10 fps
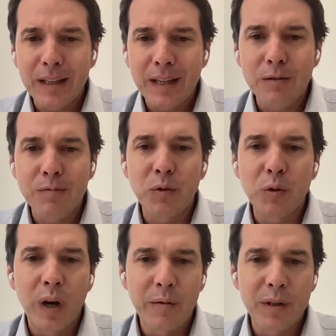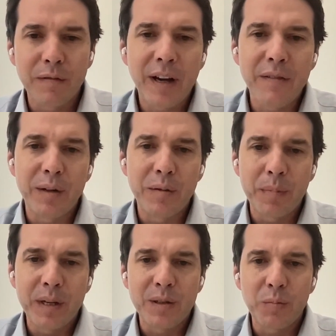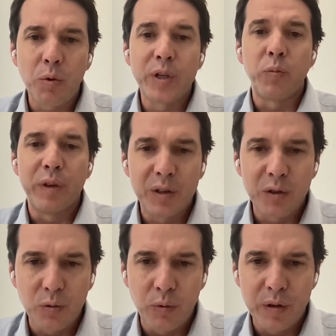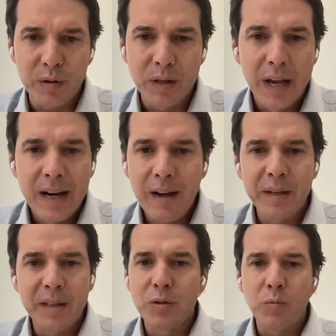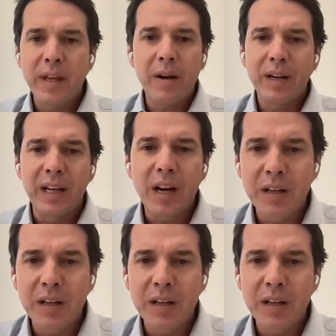on the case, from 200 to 500 basis points within 2 years. Now, this is without any